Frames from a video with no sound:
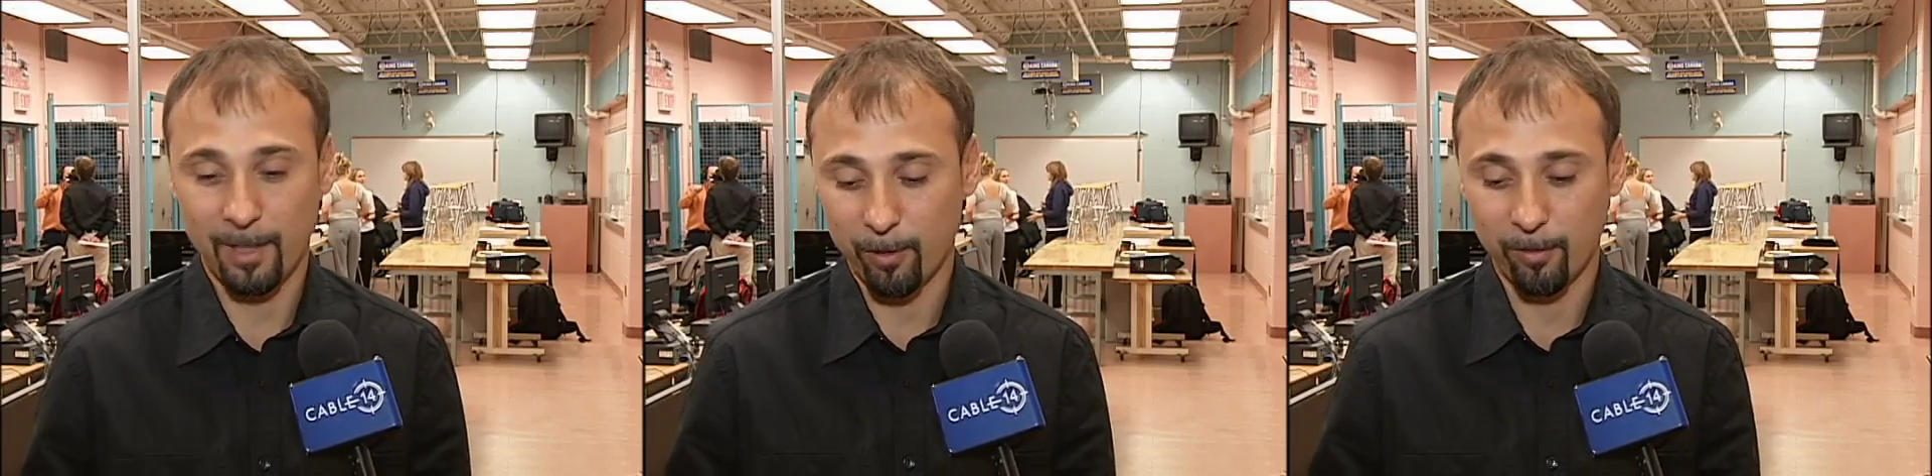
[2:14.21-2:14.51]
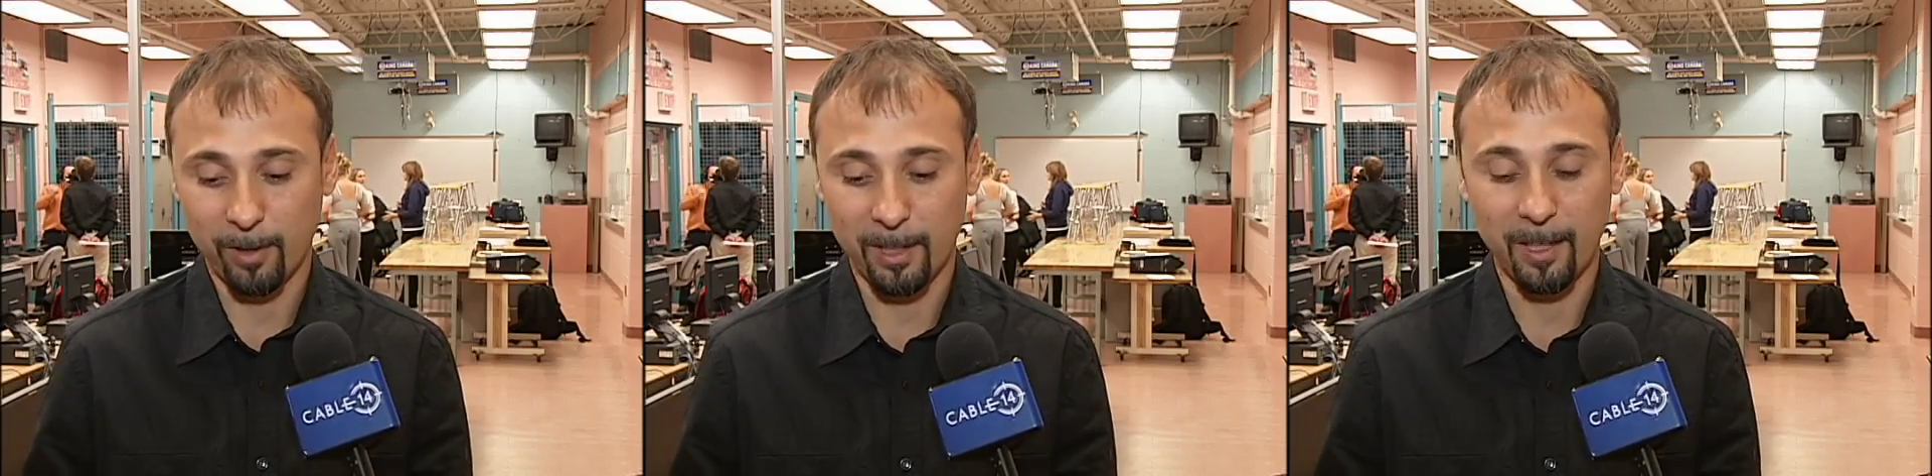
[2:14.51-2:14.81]
you
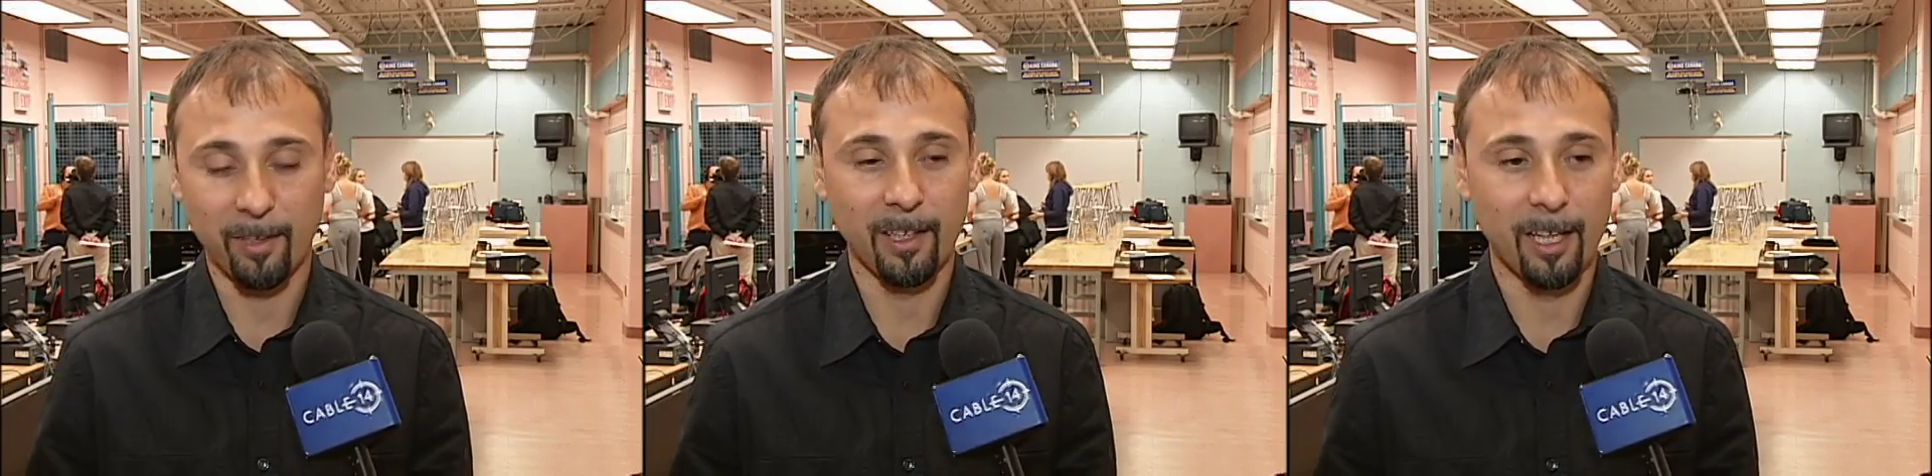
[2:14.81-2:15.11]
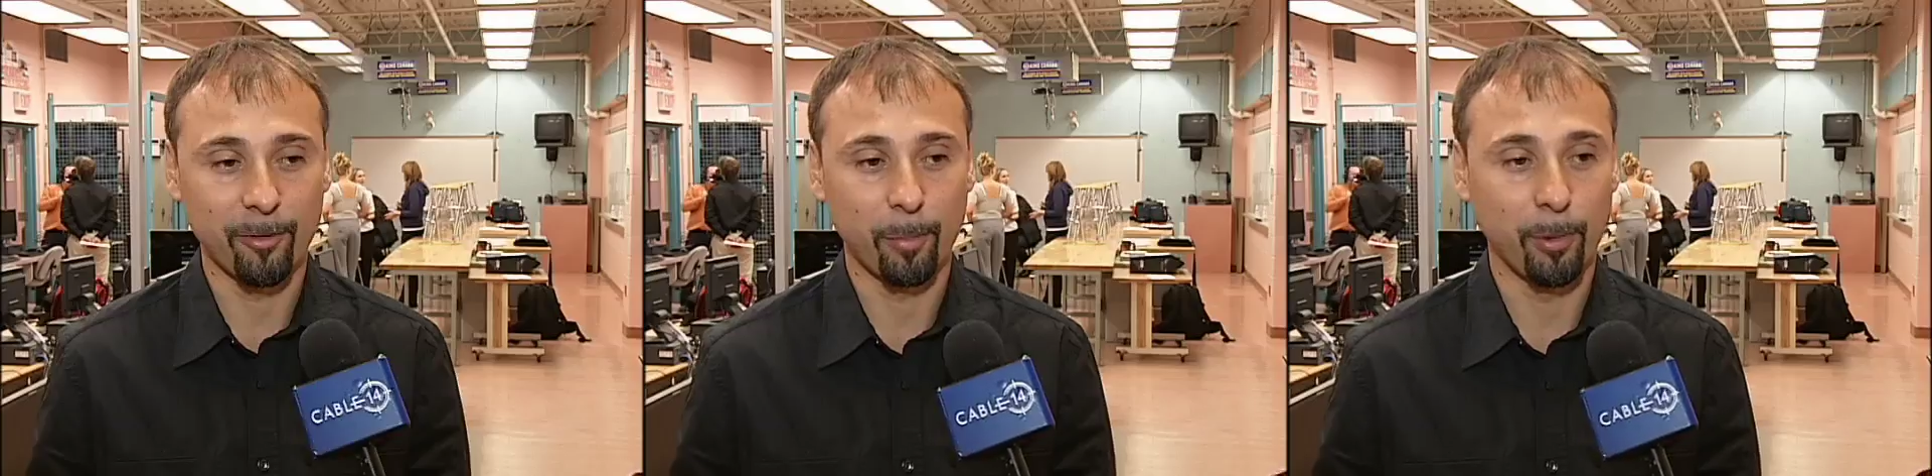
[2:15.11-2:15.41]
know, it
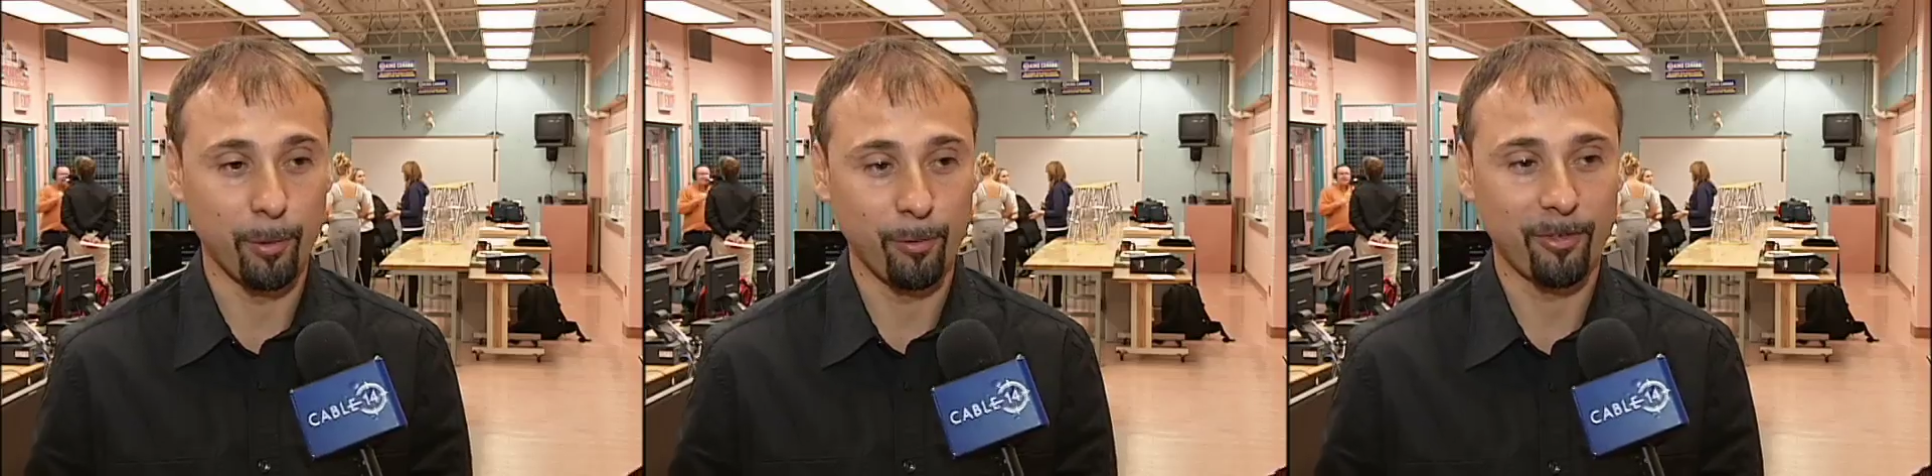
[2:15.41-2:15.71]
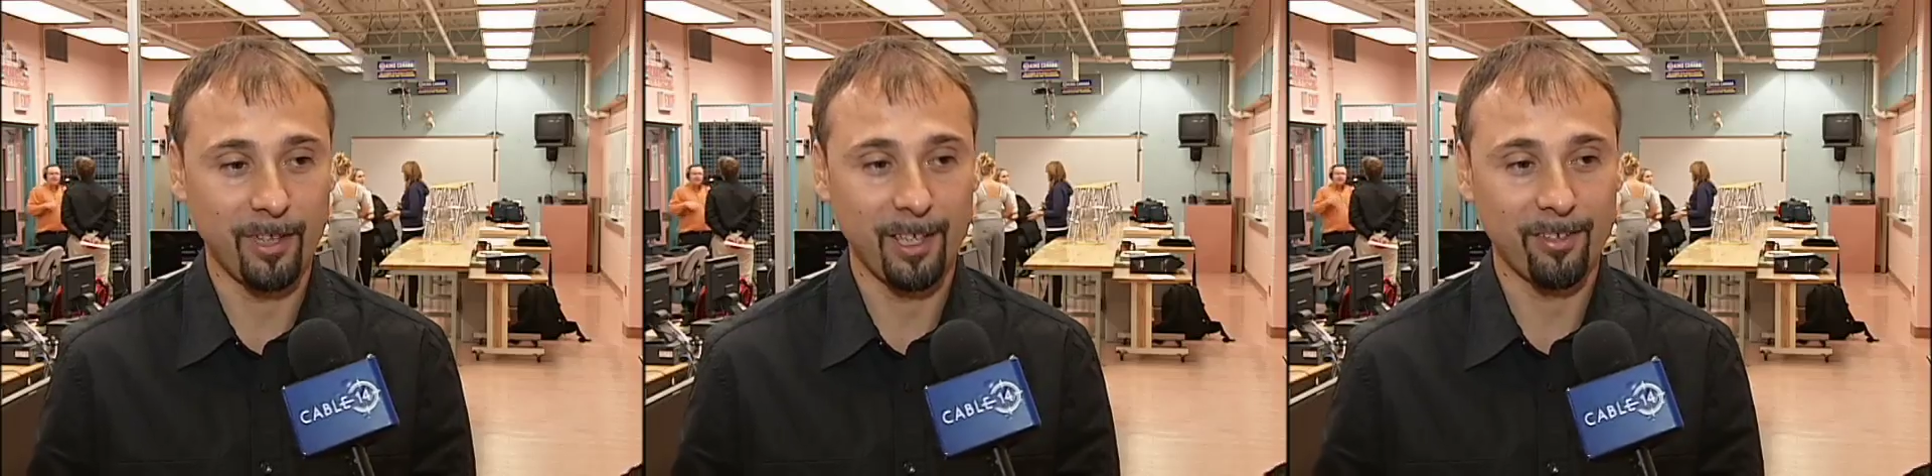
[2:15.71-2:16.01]
allows them to
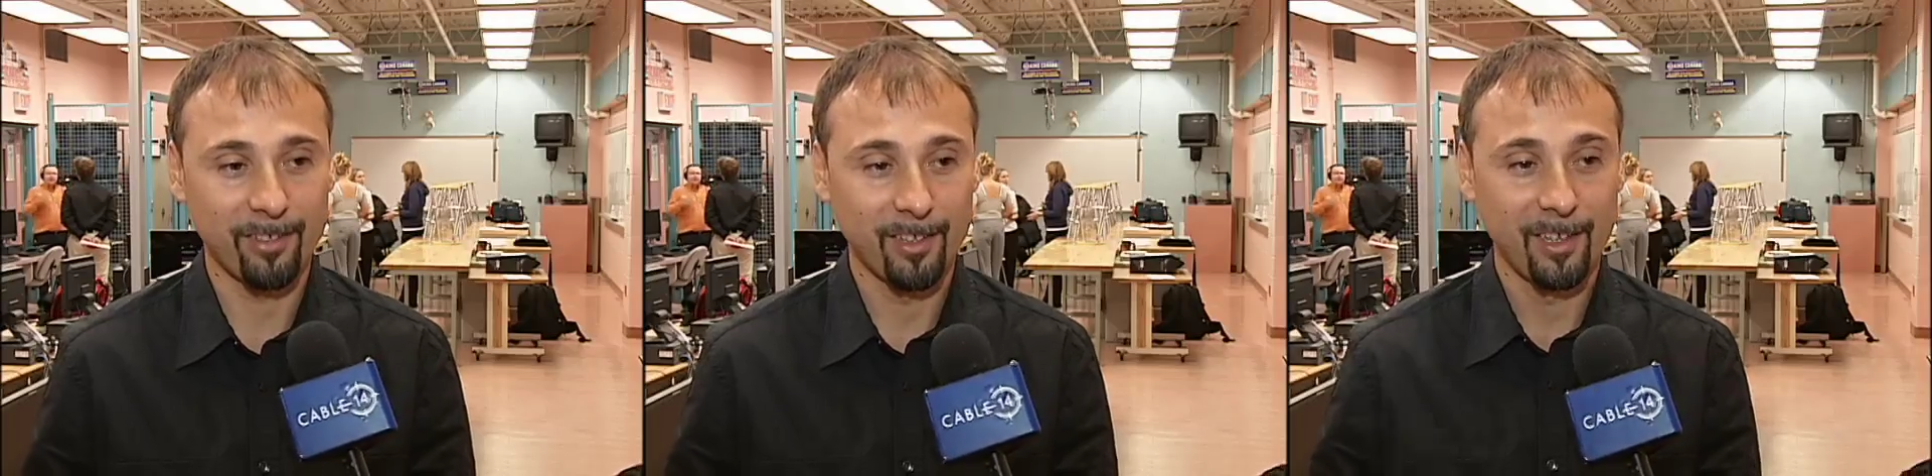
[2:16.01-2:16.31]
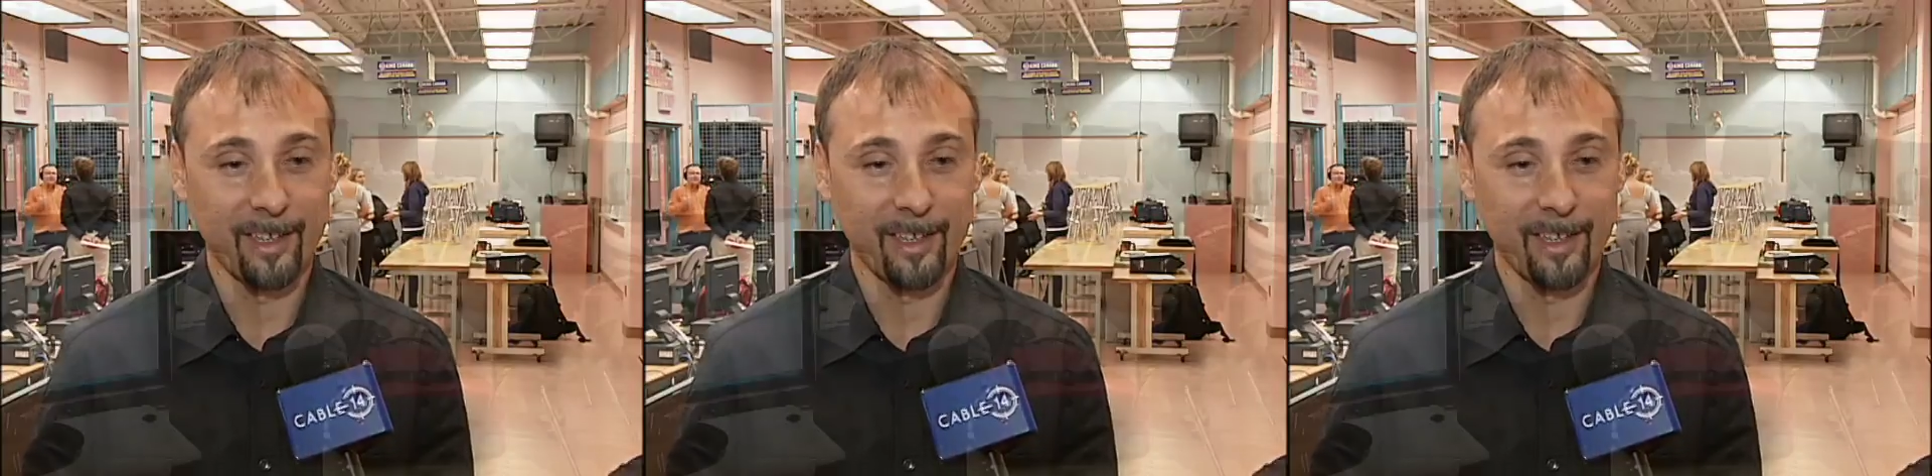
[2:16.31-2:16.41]
produce things,